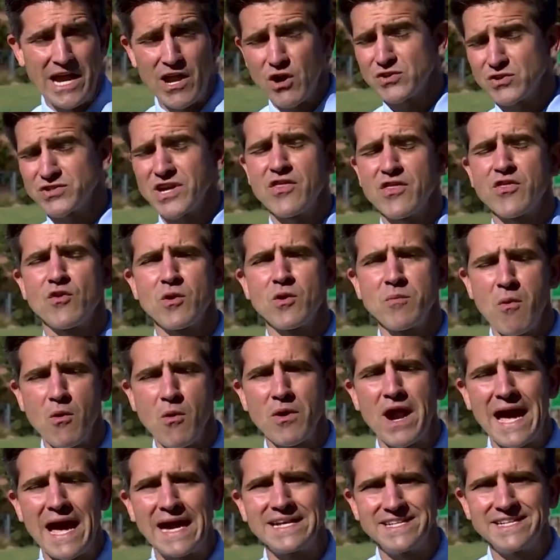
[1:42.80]
Here's how the
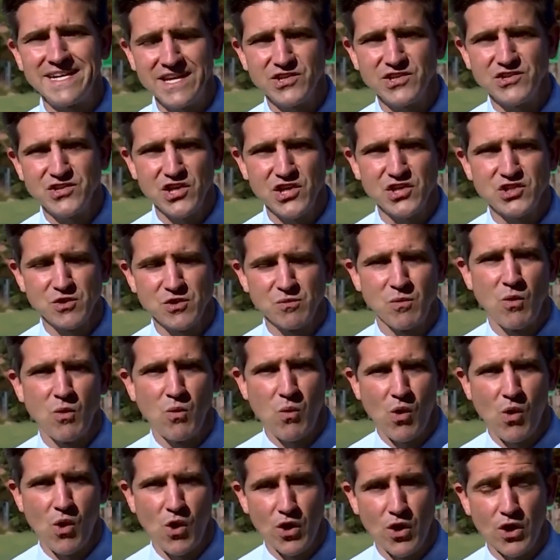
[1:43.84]
remote I D system will
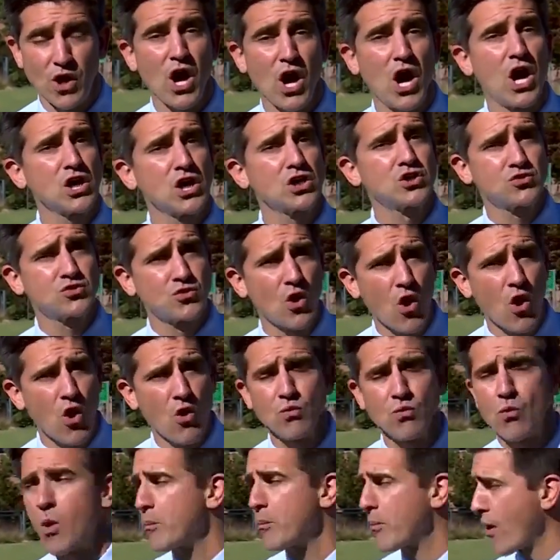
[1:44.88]
work. A
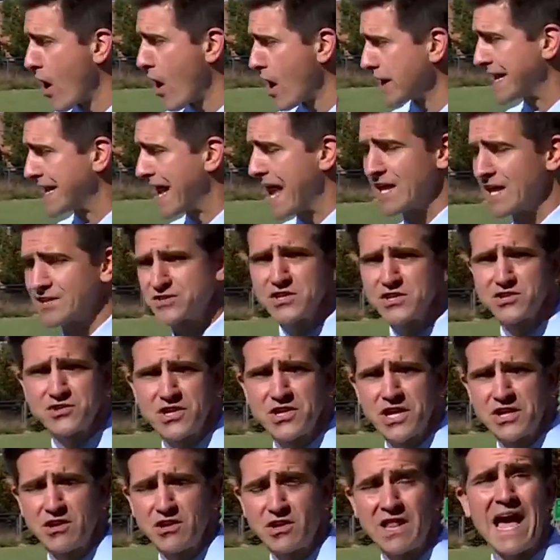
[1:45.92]
drone will broadcast a
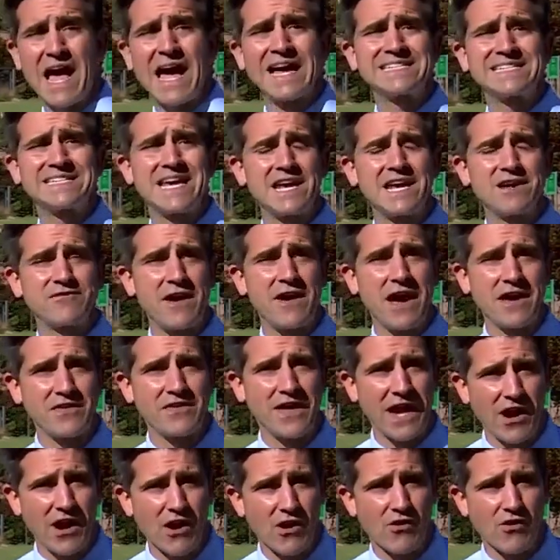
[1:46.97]
signal identifying
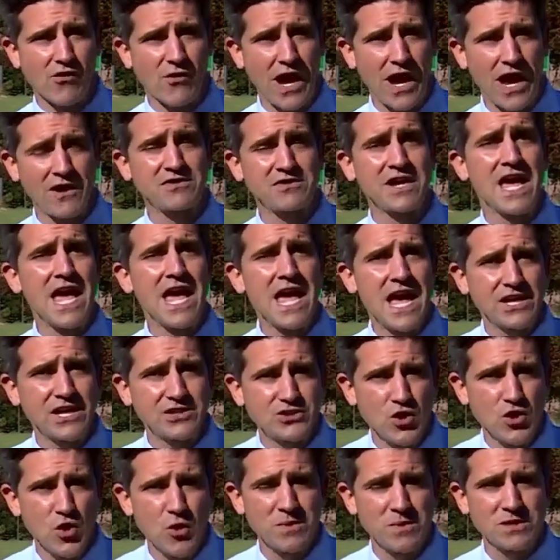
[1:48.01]
the aircraft and
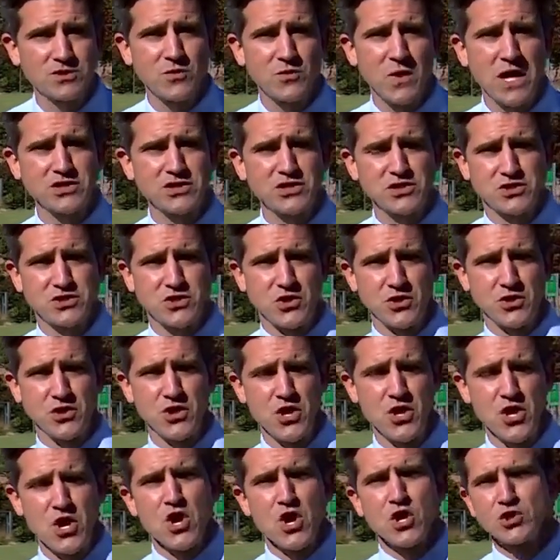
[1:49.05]
to whom it's registered.
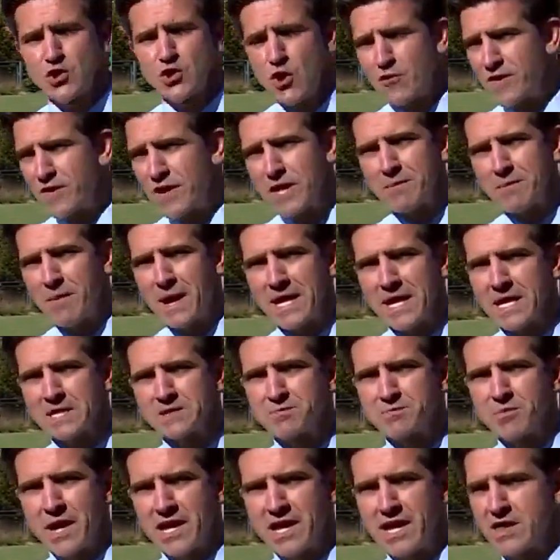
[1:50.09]
So if anybody is
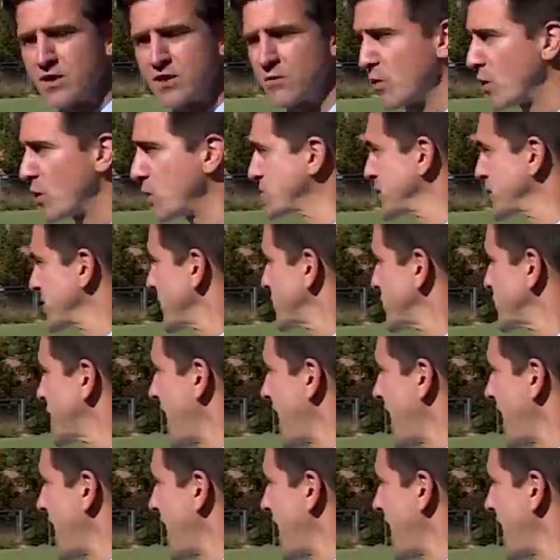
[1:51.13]
breaking the rules in the